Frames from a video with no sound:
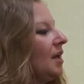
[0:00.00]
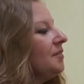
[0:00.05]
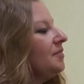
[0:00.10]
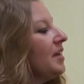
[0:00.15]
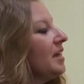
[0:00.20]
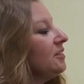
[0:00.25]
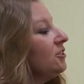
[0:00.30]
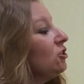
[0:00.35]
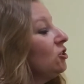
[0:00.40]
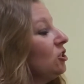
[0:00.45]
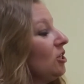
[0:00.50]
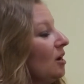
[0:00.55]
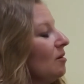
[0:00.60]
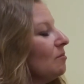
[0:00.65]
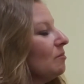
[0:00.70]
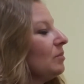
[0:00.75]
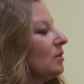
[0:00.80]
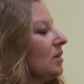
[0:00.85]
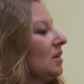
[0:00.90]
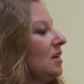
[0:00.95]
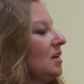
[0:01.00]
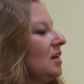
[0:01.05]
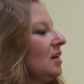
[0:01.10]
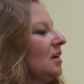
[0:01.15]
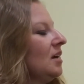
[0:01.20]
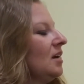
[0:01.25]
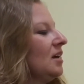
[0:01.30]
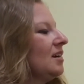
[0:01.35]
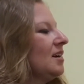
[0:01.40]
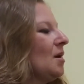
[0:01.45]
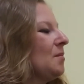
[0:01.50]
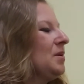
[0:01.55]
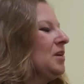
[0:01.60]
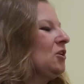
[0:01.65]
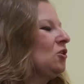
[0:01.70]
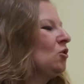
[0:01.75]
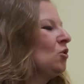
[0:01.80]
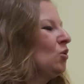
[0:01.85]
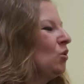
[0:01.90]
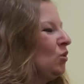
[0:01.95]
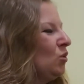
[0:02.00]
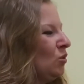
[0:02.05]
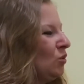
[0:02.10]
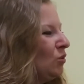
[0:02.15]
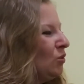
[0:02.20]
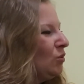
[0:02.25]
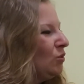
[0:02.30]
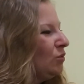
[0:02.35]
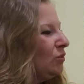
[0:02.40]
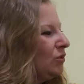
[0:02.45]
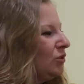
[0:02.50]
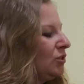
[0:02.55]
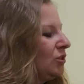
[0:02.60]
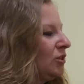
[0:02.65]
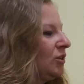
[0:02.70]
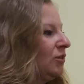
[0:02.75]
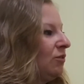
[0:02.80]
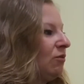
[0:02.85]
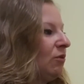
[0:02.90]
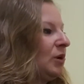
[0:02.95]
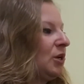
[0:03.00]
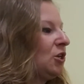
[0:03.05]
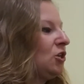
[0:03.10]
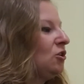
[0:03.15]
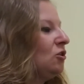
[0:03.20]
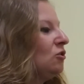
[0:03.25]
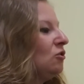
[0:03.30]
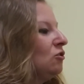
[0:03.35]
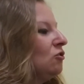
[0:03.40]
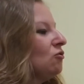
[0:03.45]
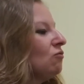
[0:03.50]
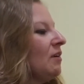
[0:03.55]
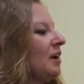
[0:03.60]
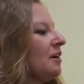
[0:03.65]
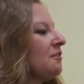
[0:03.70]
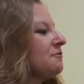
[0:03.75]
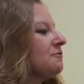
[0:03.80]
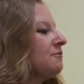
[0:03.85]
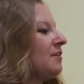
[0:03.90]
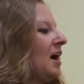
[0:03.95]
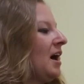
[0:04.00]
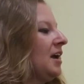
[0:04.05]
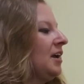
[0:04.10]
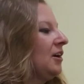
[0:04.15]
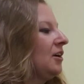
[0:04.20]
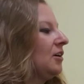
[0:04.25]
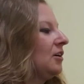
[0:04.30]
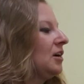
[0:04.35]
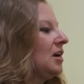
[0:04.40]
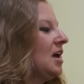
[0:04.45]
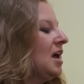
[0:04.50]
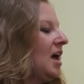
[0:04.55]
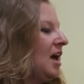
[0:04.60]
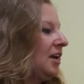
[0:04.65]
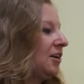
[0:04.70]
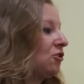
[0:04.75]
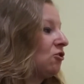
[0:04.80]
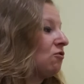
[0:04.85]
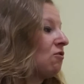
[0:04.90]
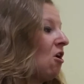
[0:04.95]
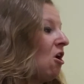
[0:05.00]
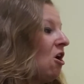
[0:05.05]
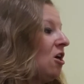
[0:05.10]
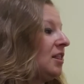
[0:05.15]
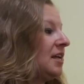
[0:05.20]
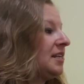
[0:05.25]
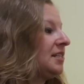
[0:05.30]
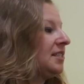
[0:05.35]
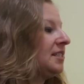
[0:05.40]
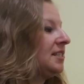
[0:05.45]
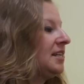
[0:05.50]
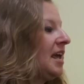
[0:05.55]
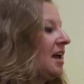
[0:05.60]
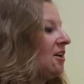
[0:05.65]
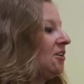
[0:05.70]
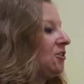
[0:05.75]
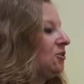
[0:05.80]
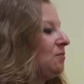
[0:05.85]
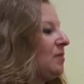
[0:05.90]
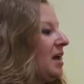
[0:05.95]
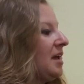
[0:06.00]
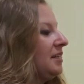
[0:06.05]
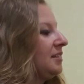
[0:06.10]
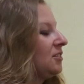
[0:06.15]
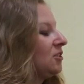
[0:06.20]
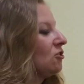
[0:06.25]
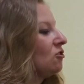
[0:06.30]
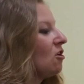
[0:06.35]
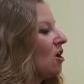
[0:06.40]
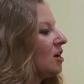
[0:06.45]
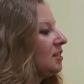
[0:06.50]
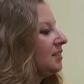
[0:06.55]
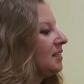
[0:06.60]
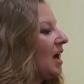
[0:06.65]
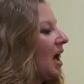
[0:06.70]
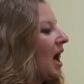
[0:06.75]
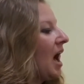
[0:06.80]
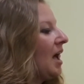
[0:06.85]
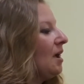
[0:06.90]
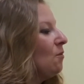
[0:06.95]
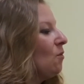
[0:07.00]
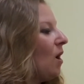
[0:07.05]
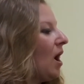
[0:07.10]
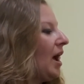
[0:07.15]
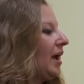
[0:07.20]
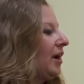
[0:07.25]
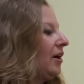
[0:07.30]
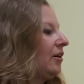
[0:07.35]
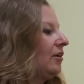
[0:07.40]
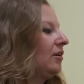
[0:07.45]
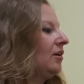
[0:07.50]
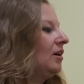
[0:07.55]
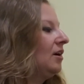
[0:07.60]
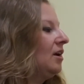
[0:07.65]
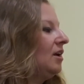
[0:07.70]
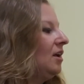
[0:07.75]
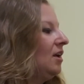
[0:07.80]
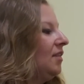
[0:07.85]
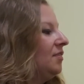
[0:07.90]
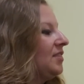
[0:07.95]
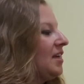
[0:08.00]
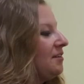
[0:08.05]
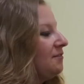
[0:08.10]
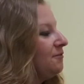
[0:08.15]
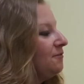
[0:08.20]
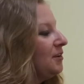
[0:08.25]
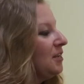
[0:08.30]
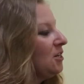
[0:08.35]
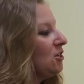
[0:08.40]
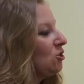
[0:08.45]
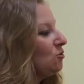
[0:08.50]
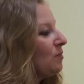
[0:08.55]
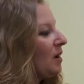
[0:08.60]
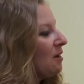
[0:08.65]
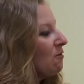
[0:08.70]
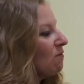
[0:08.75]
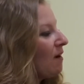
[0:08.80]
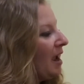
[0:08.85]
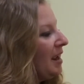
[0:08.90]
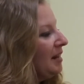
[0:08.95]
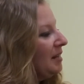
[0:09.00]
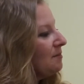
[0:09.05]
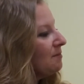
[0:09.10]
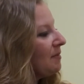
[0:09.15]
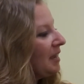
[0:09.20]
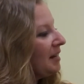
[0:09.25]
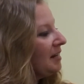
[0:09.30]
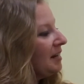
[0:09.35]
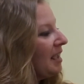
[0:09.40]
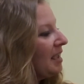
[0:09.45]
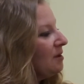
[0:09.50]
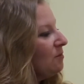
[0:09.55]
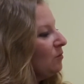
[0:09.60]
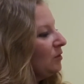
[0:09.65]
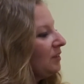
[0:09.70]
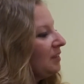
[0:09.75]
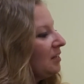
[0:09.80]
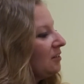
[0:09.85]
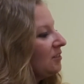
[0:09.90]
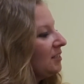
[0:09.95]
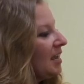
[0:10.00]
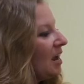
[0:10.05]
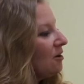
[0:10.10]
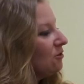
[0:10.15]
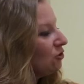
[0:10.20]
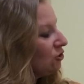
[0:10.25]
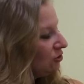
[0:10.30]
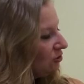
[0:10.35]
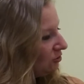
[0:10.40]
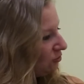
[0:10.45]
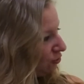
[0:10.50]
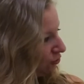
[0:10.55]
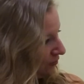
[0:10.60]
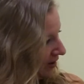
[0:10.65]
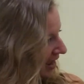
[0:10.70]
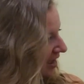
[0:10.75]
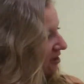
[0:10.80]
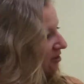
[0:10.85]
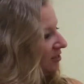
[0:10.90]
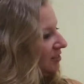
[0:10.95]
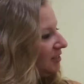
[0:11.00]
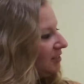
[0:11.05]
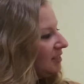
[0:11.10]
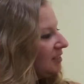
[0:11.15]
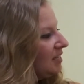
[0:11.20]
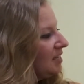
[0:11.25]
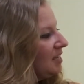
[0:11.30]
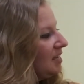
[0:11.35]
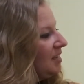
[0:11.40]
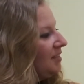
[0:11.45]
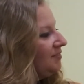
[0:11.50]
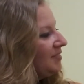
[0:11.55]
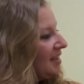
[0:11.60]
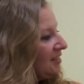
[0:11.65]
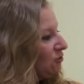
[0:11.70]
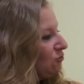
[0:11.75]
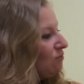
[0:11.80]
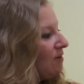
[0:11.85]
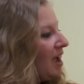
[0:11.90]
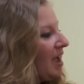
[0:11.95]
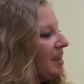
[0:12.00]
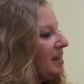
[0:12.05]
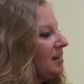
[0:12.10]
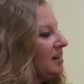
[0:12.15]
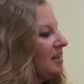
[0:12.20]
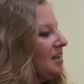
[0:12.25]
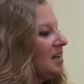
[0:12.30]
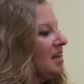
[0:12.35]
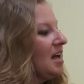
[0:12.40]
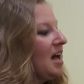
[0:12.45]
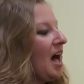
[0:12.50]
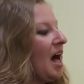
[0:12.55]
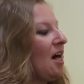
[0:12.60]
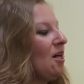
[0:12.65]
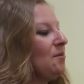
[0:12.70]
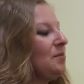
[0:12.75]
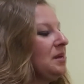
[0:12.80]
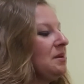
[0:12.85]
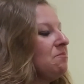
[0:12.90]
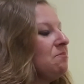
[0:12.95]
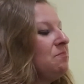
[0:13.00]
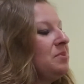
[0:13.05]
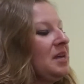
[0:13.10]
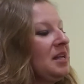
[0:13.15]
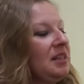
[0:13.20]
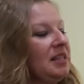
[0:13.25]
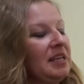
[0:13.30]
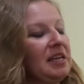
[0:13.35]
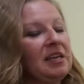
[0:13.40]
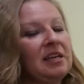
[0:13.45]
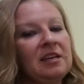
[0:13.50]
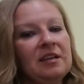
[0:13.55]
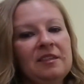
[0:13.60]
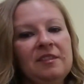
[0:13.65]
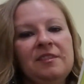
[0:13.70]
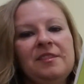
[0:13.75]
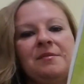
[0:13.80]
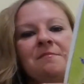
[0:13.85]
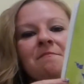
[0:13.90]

Then jump, I mean ooze, through a huge ring of fire and crawl at a snail's pace across a high wire. Then finish by writing my name with their trails. That's right, I'll be Billy, the